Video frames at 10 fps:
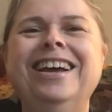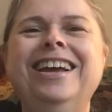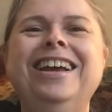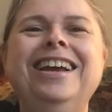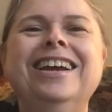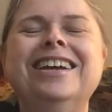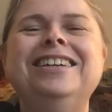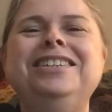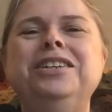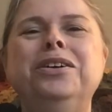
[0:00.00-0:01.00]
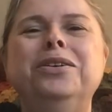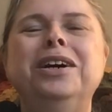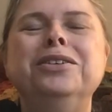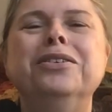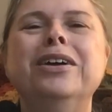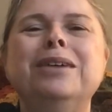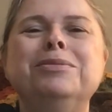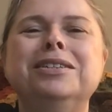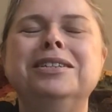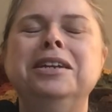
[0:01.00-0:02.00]
Because, 100 grams
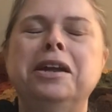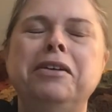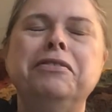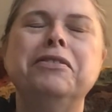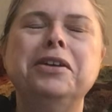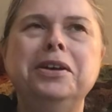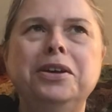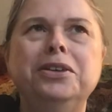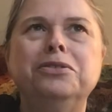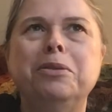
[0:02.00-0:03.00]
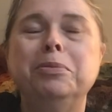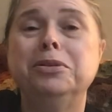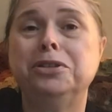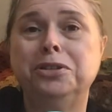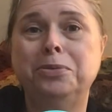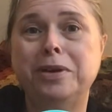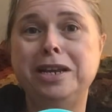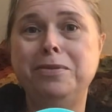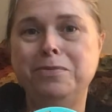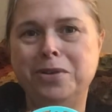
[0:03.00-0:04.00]
isn't enough. So I purchased
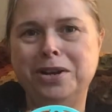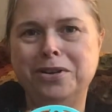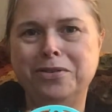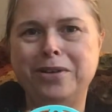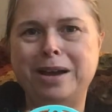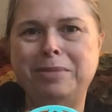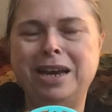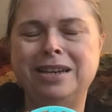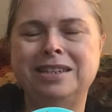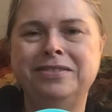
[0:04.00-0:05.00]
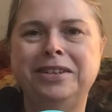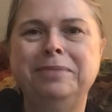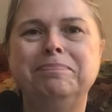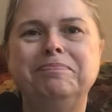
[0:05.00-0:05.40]
20 100-gram hanks of it.